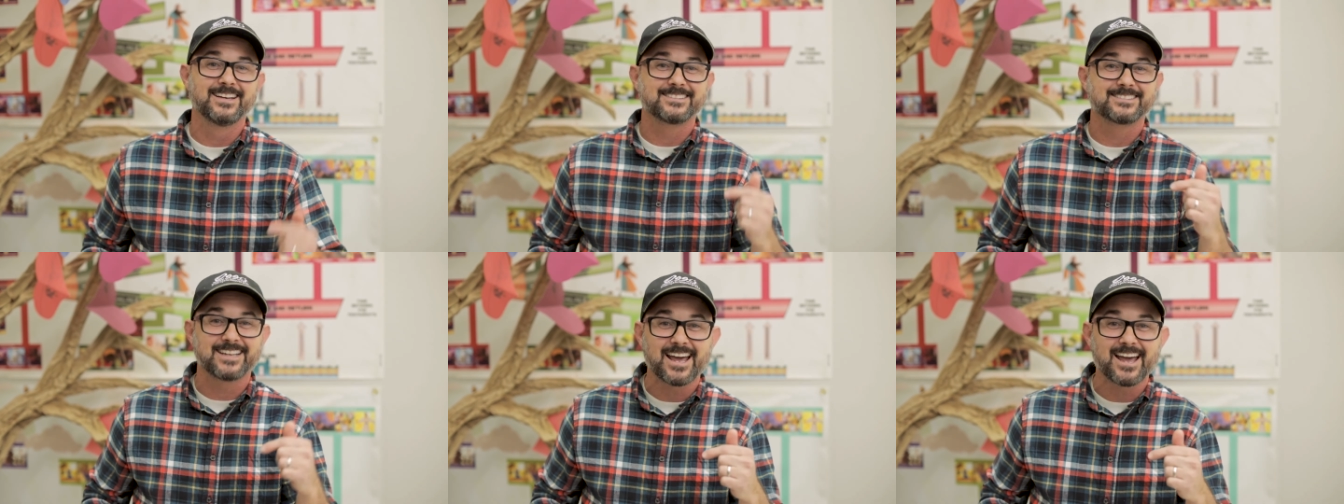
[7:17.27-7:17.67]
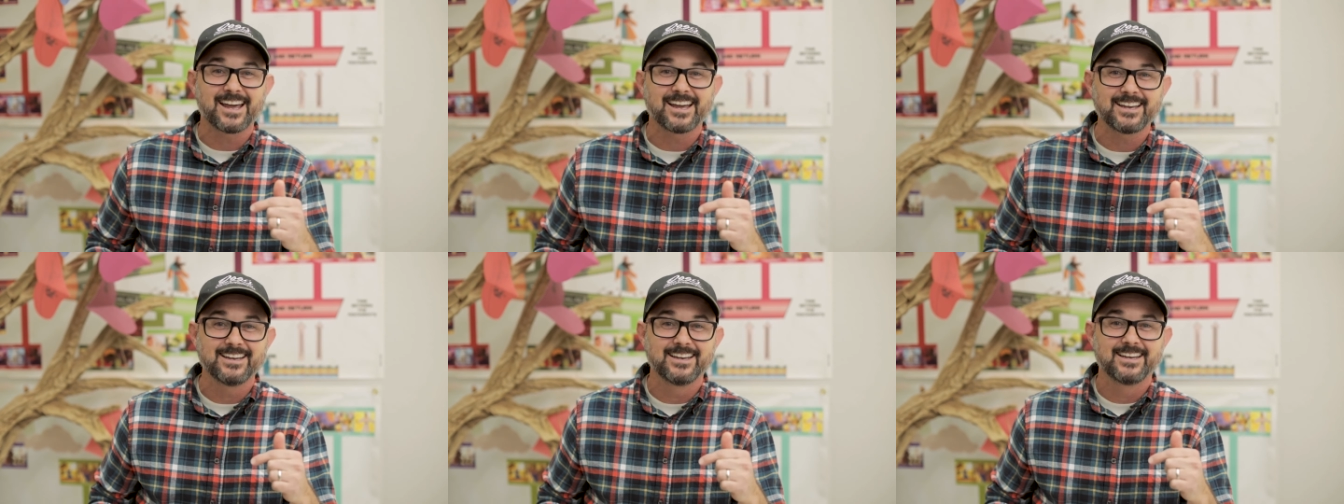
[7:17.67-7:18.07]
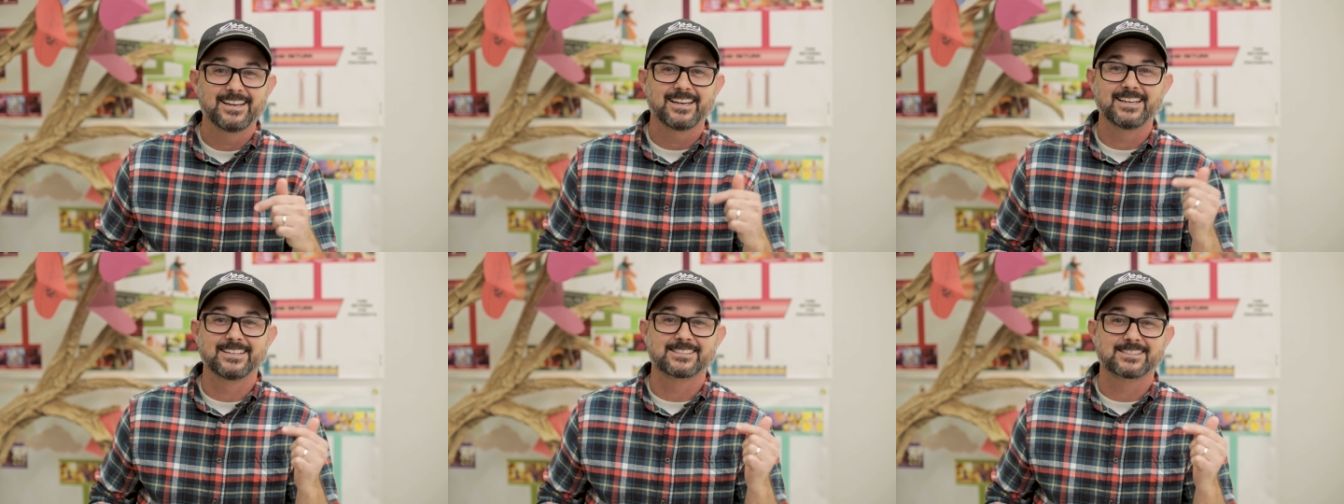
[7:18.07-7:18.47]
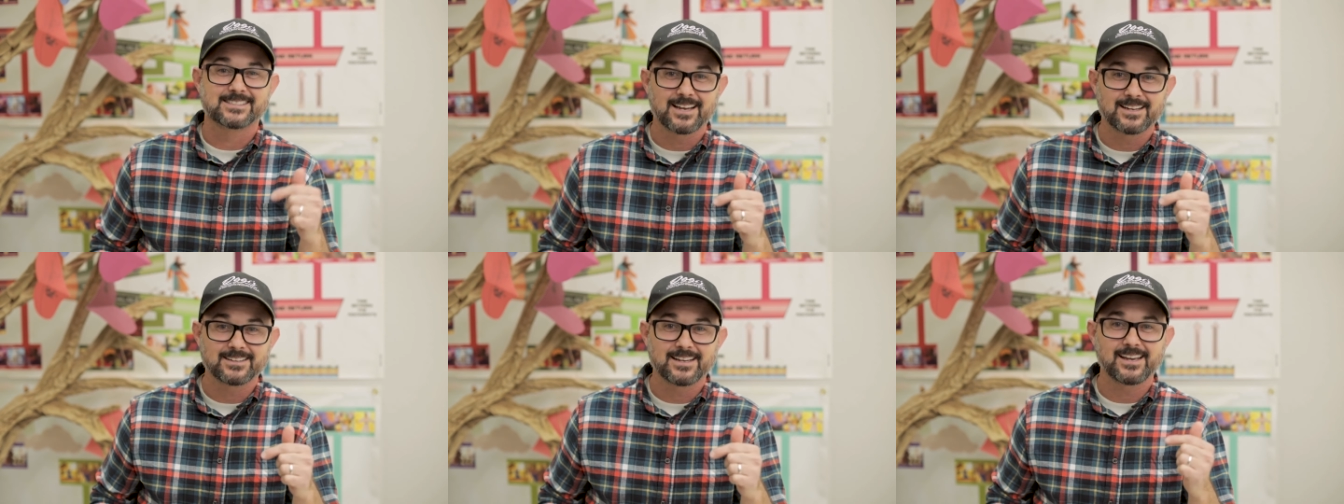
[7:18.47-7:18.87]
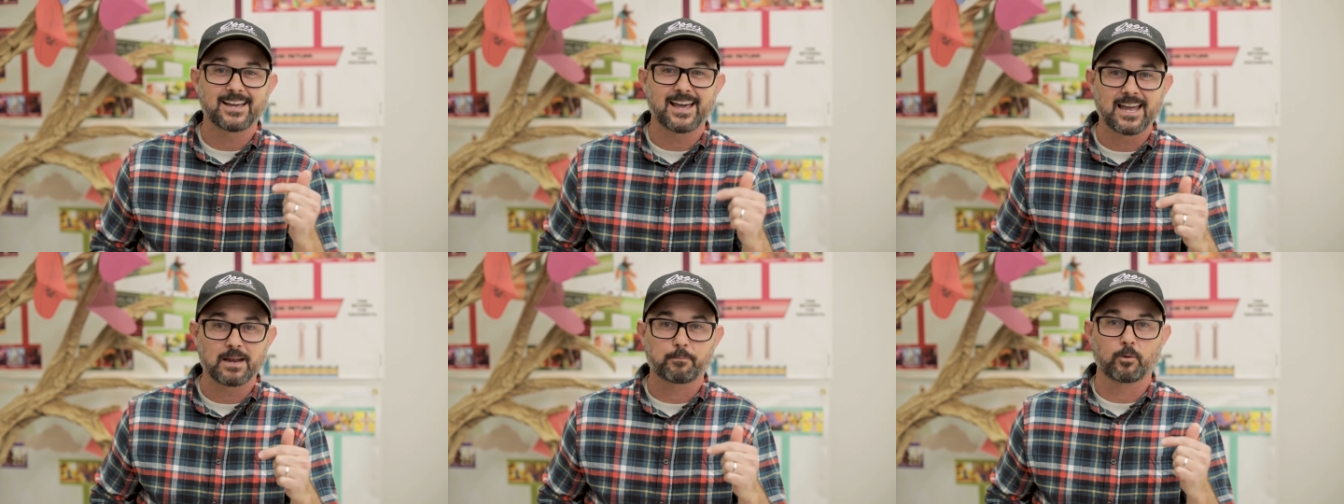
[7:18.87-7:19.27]
Today is
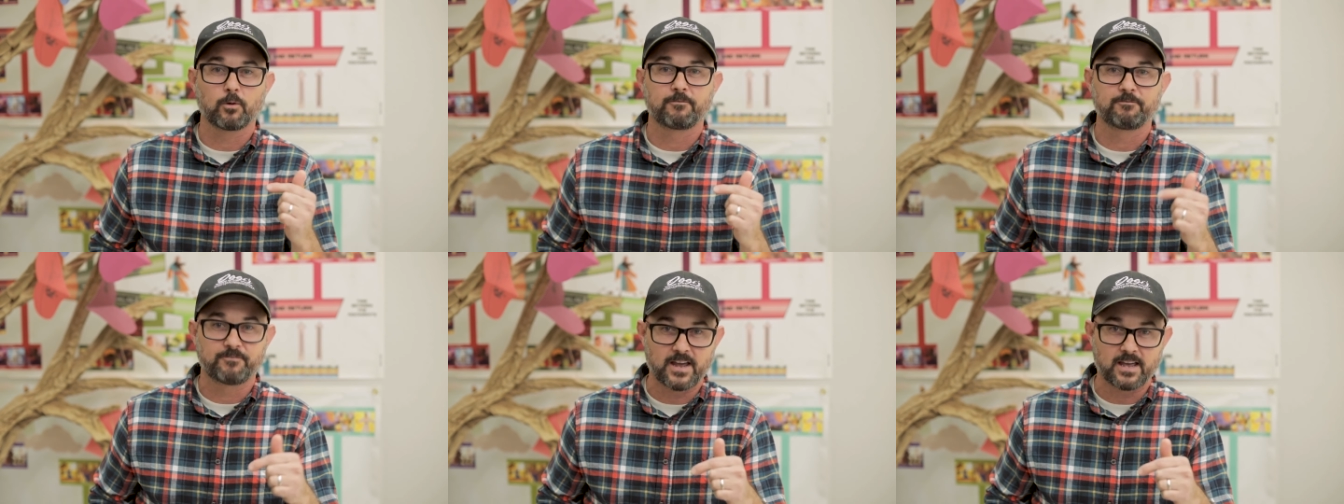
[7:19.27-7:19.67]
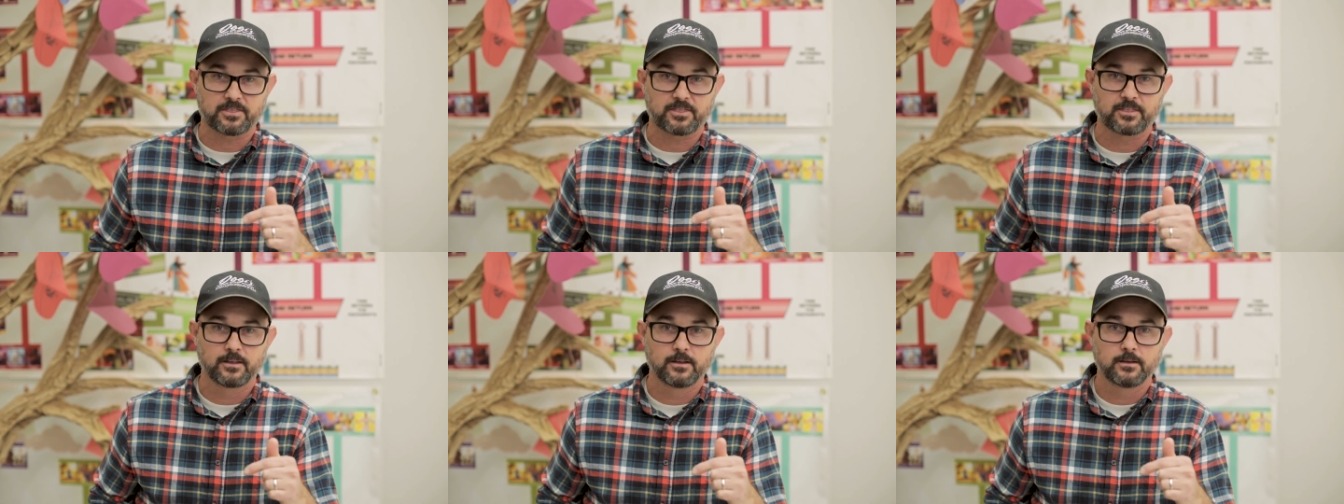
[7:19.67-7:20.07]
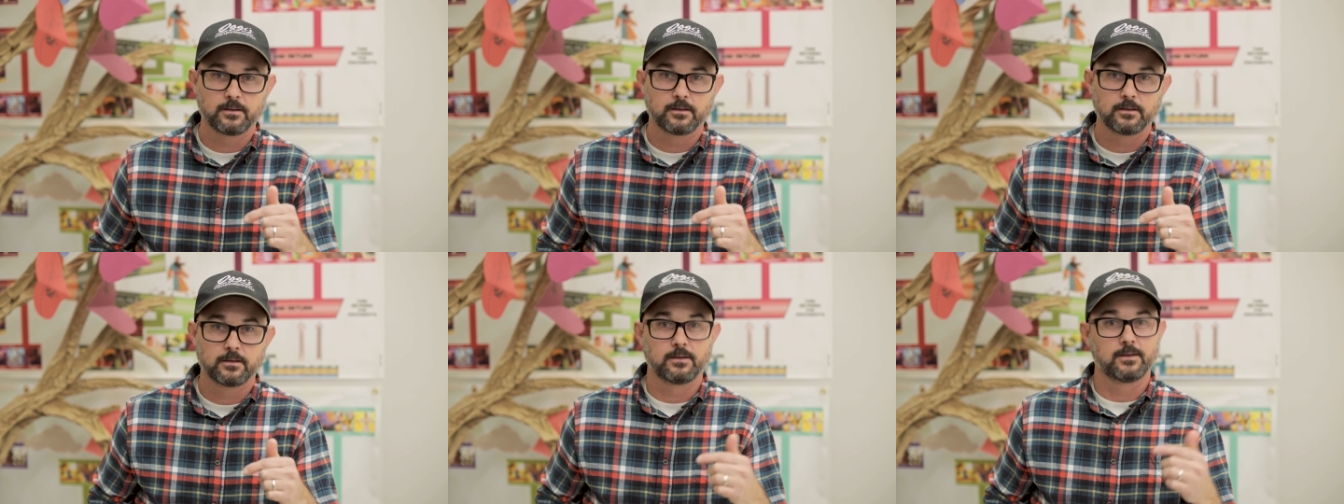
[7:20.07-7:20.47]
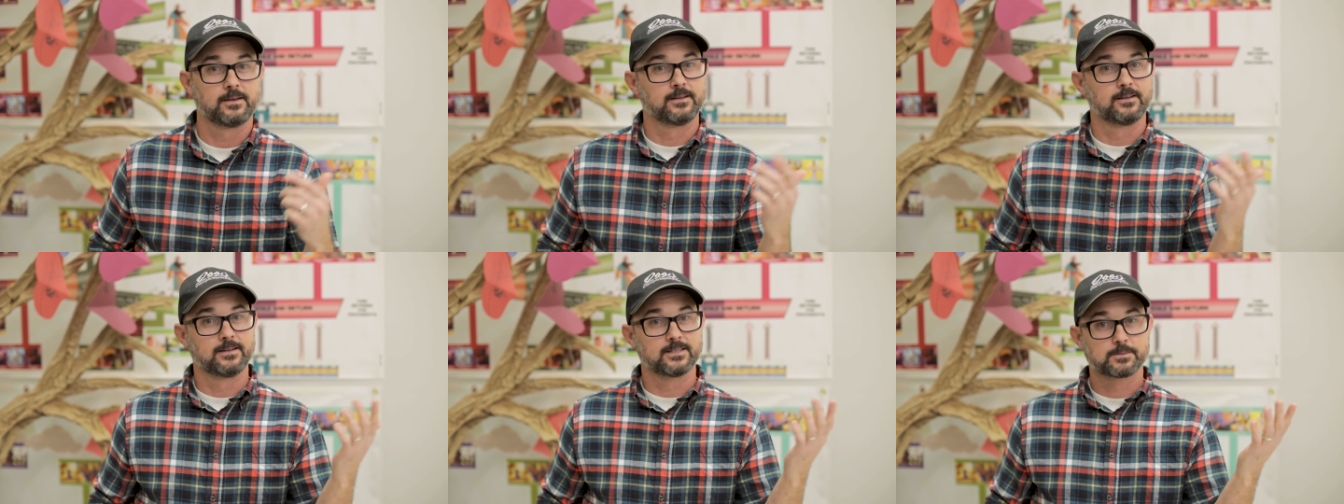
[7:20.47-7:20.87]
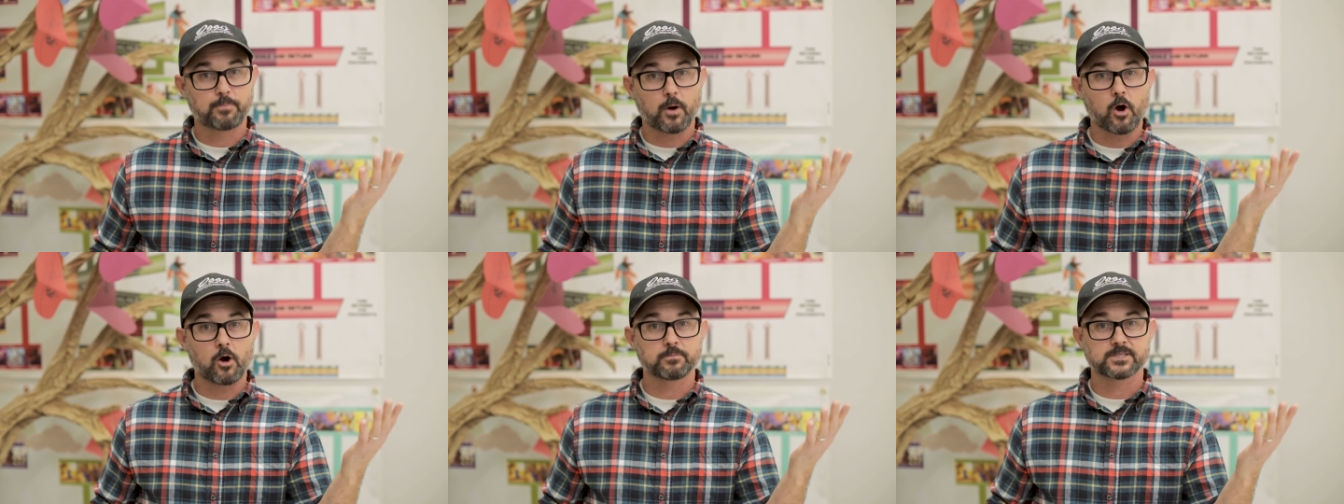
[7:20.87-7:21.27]
Sunday, April 5th. It's
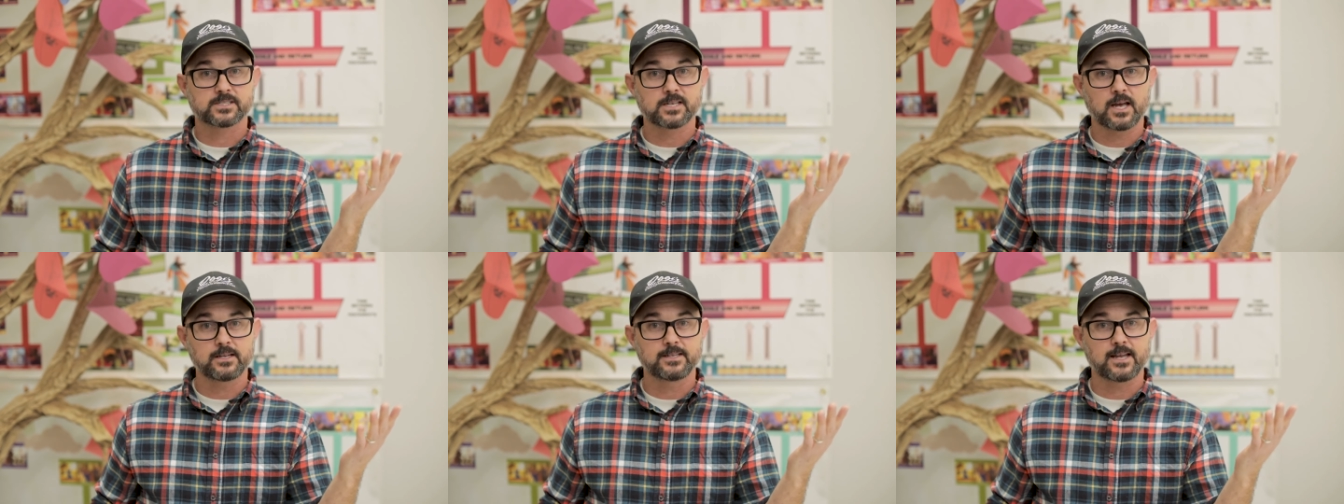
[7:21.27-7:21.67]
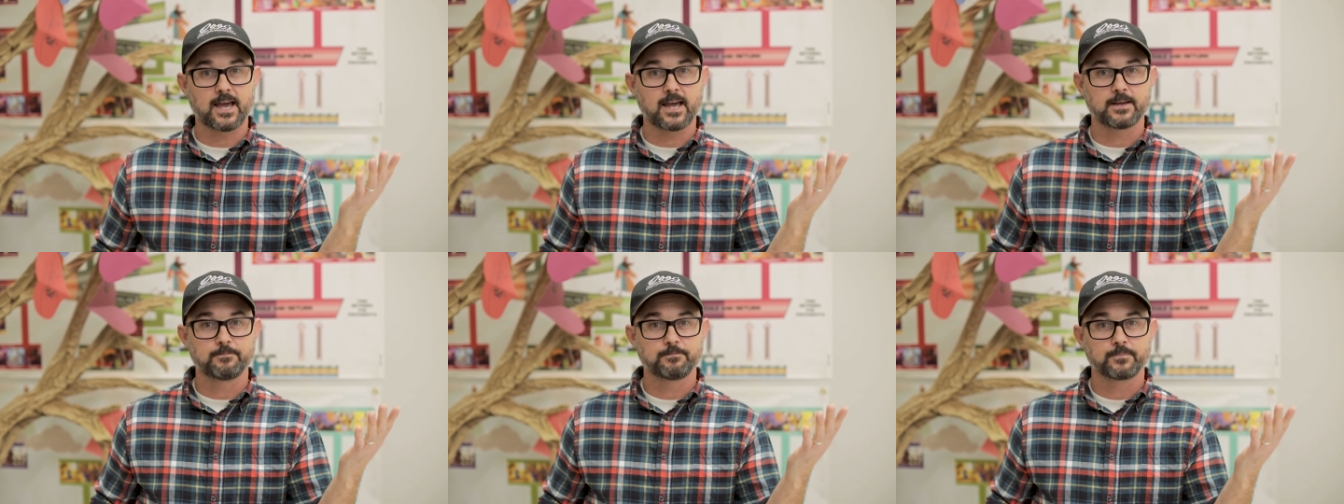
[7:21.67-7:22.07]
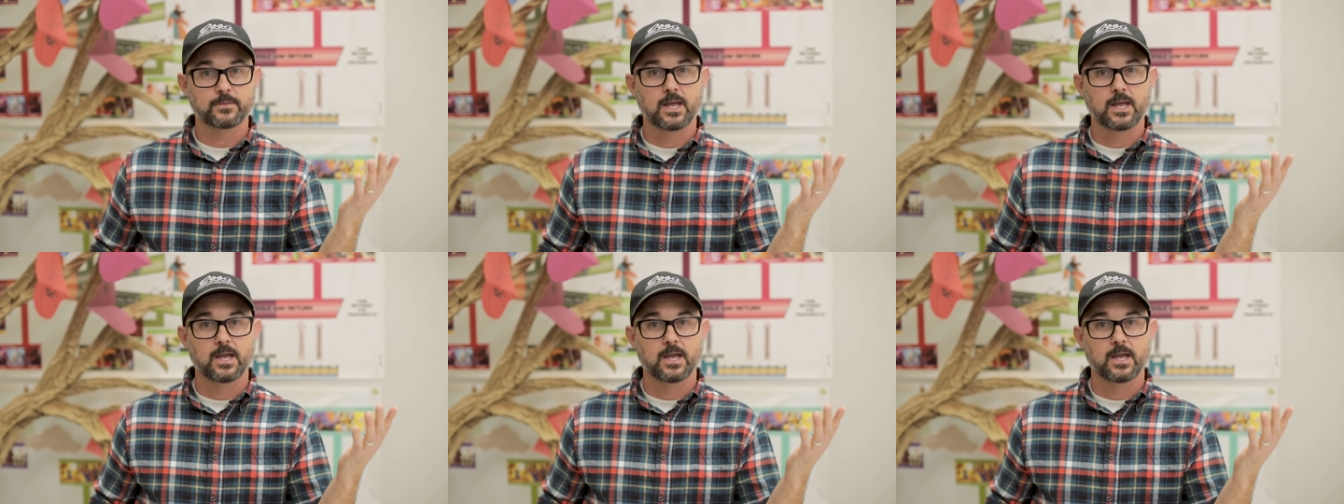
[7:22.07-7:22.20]
Palm Sunday.